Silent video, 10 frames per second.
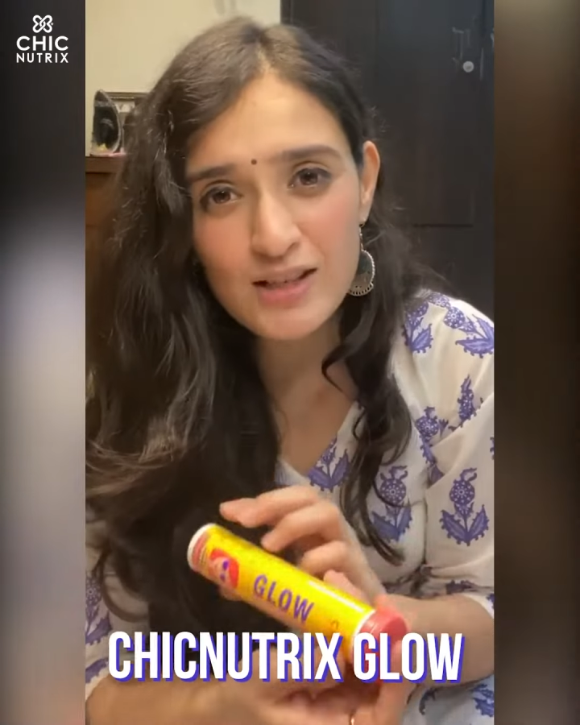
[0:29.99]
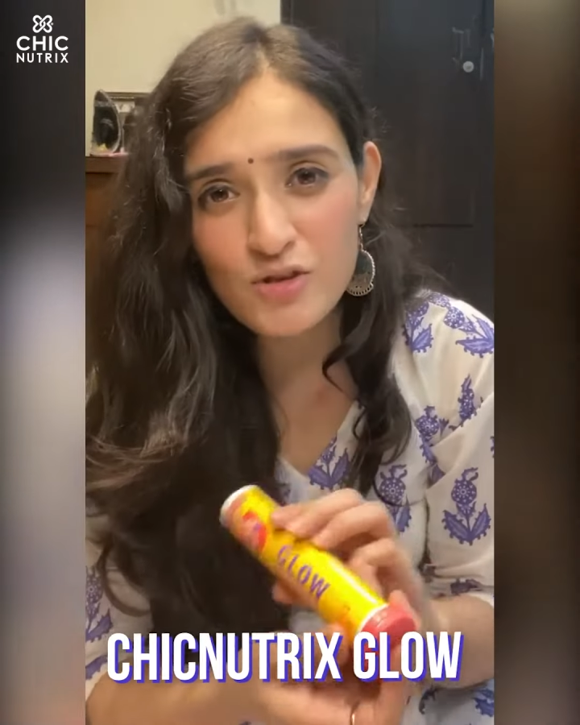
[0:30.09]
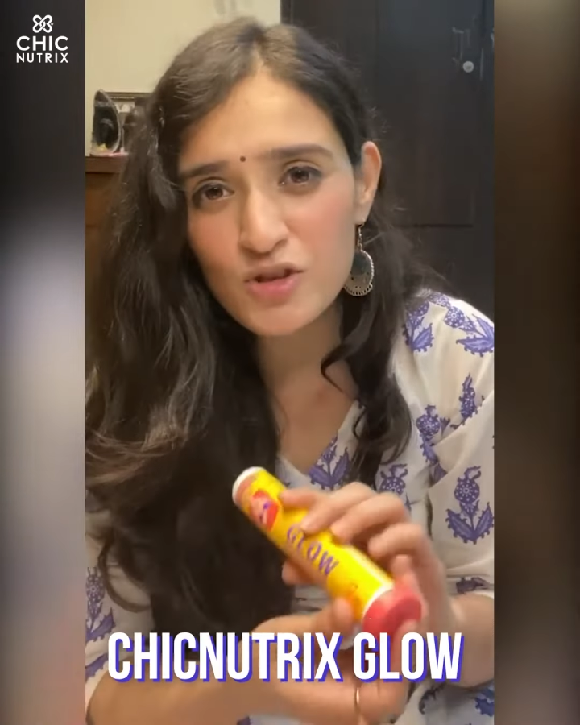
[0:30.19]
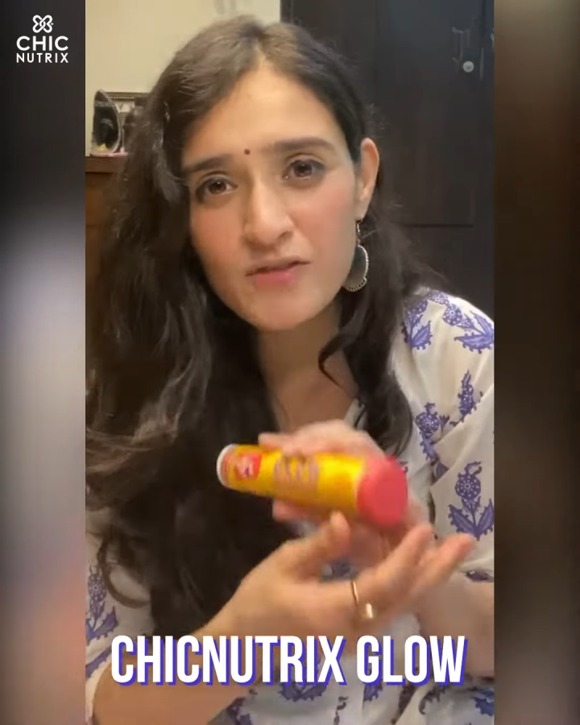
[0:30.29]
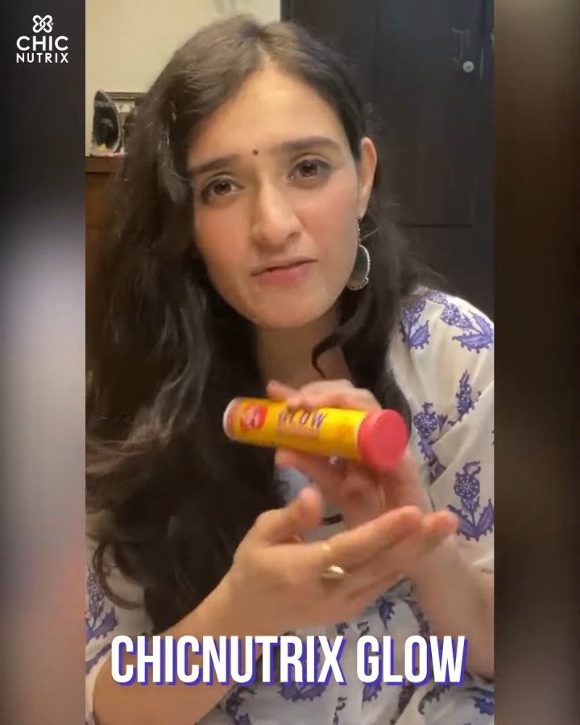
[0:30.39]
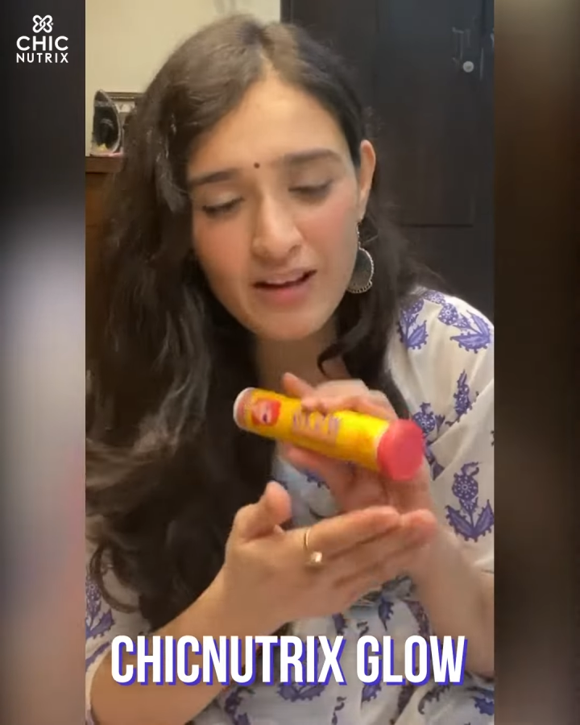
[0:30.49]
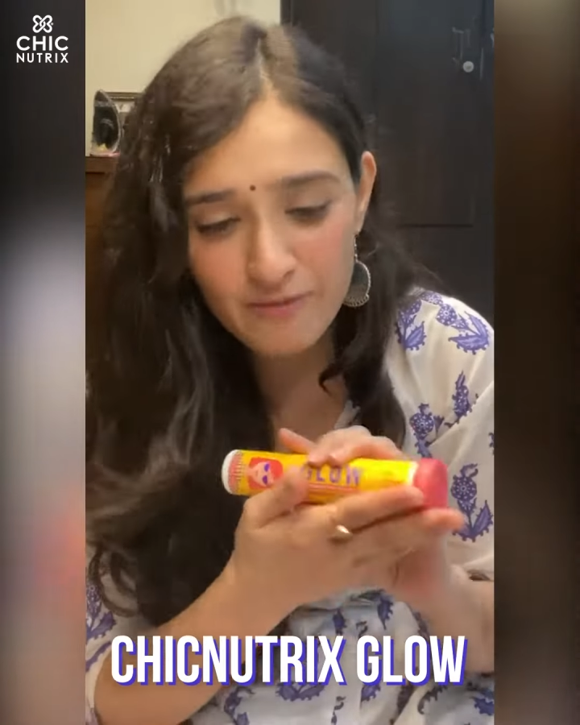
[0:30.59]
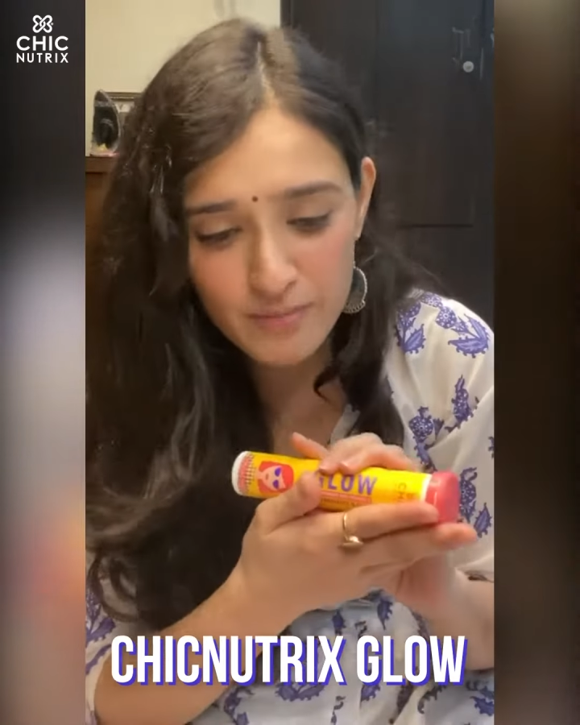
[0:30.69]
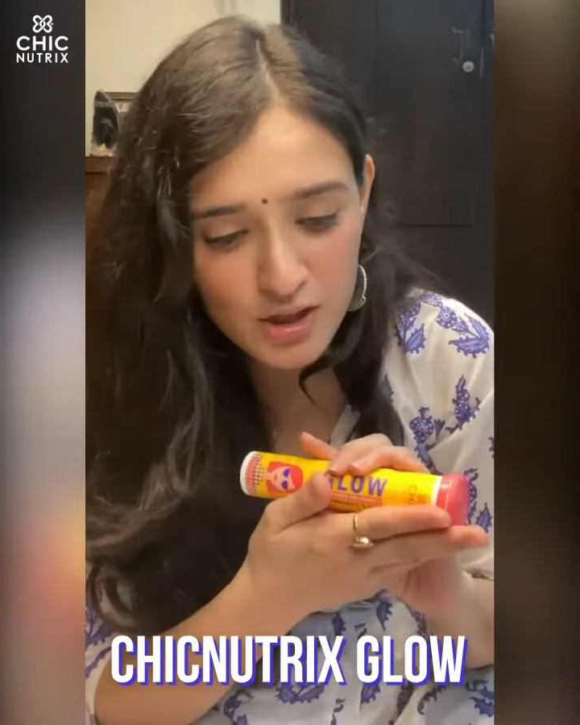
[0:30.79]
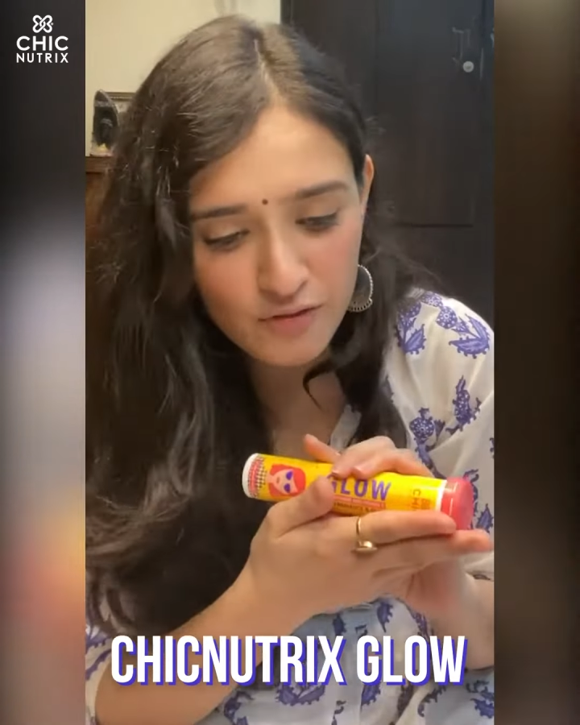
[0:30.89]
So just 5
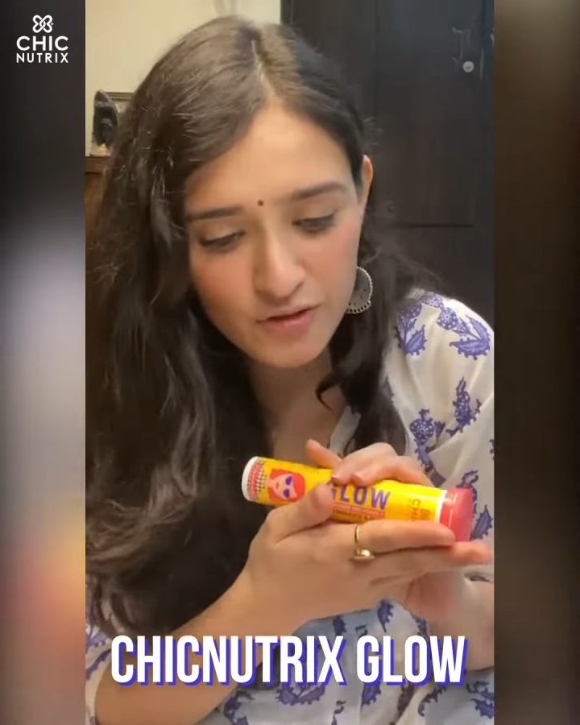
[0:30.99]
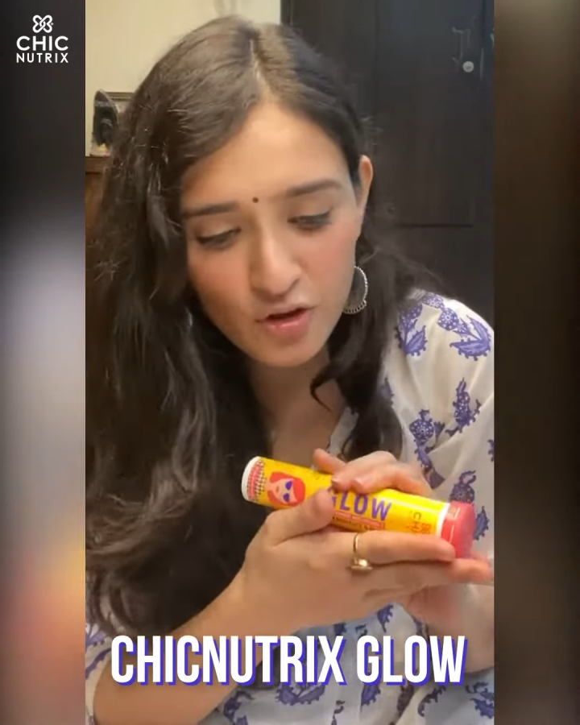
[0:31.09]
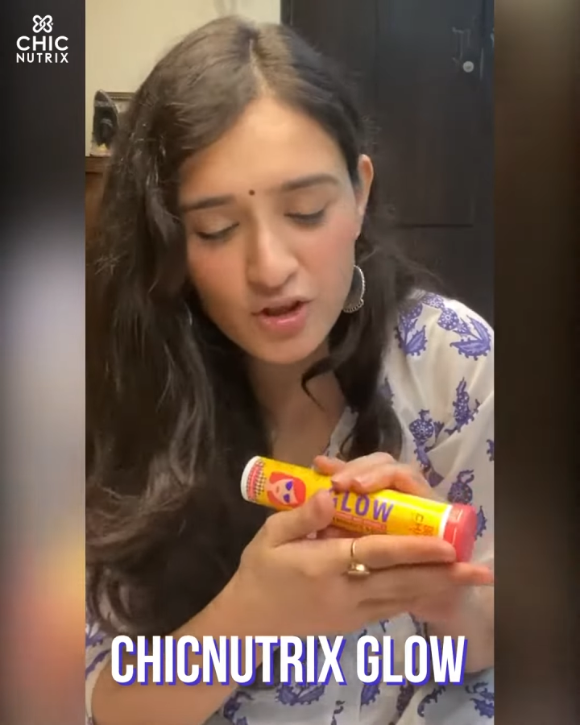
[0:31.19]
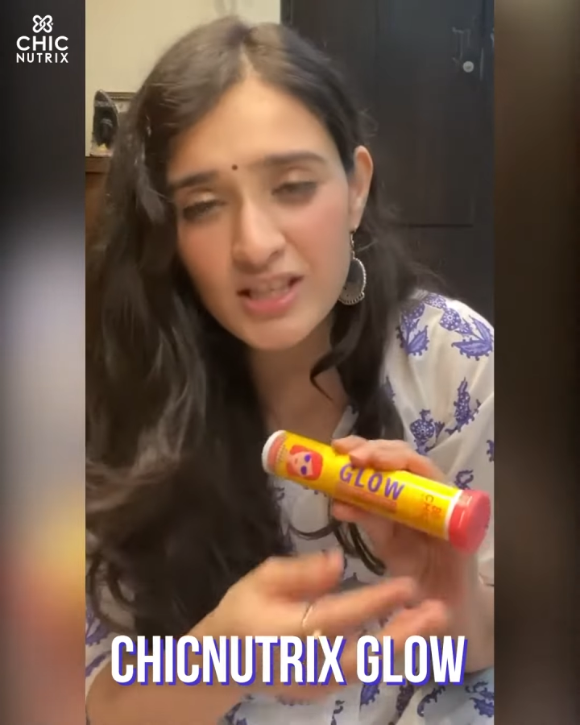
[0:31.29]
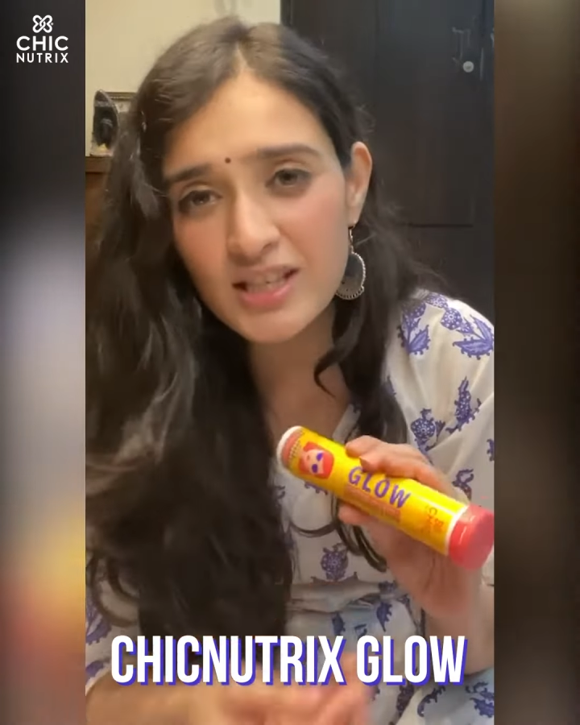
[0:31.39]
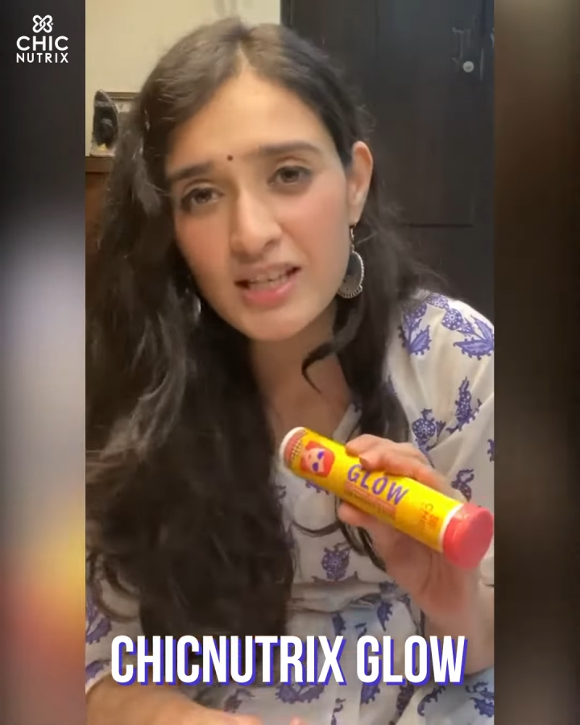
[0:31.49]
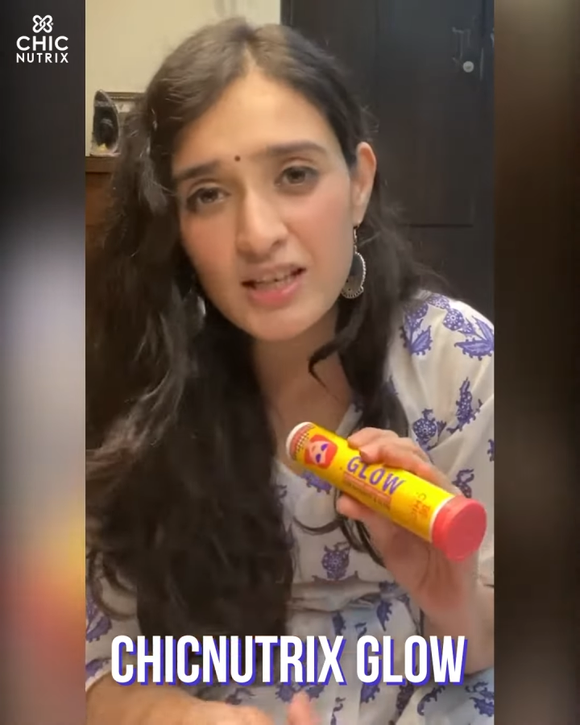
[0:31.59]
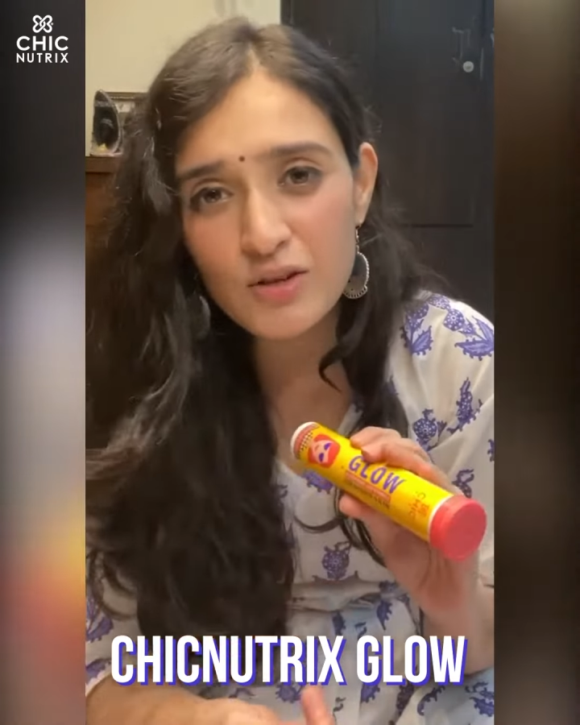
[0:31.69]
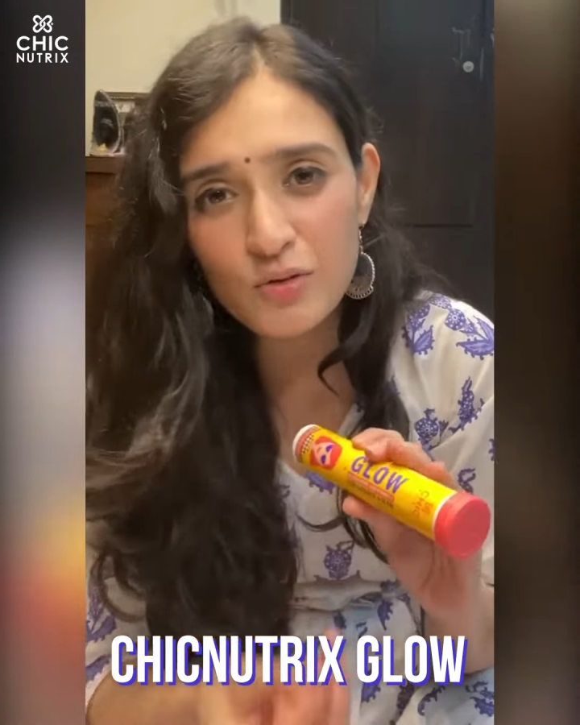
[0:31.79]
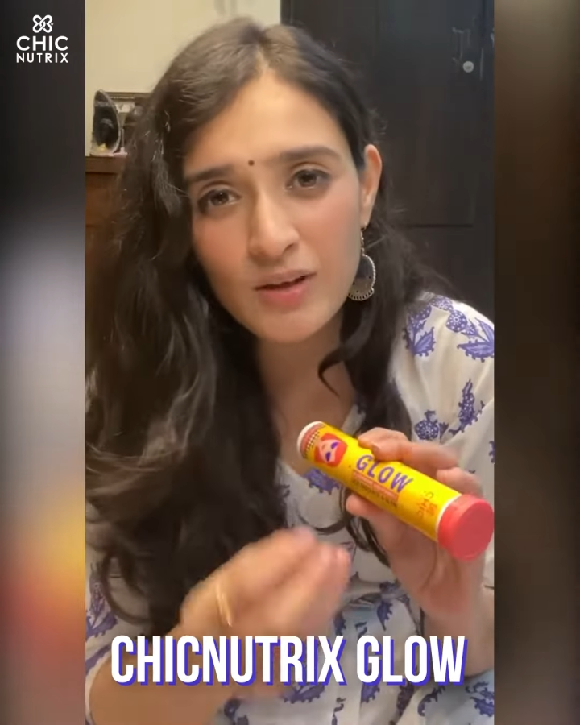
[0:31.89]
minutes of your day,
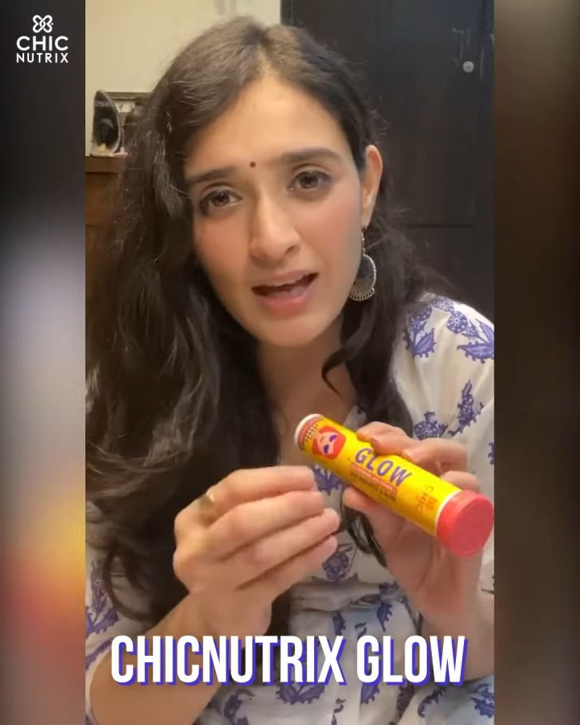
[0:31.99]
you know,